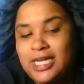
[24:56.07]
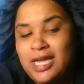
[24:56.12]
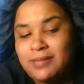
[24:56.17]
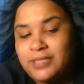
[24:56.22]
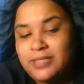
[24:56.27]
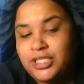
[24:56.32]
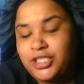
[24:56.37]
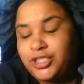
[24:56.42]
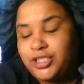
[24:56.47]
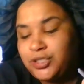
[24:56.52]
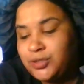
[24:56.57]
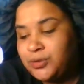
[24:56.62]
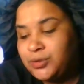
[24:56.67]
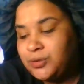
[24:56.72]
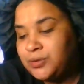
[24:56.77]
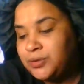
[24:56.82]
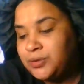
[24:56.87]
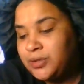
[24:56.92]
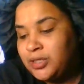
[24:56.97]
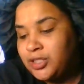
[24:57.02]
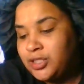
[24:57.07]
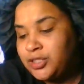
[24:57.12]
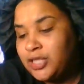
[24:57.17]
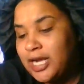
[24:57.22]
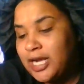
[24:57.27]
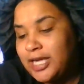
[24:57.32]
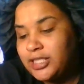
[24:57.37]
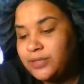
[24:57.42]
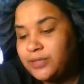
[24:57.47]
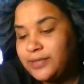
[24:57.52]
comes at you
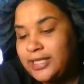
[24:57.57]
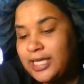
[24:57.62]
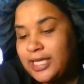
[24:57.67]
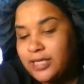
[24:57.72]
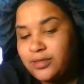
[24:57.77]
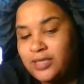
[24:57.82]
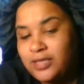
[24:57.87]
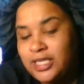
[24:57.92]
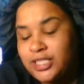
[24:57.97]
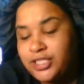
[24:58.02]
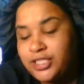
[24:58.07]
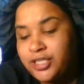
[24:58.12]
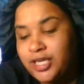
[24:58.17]
trying to rekindle this,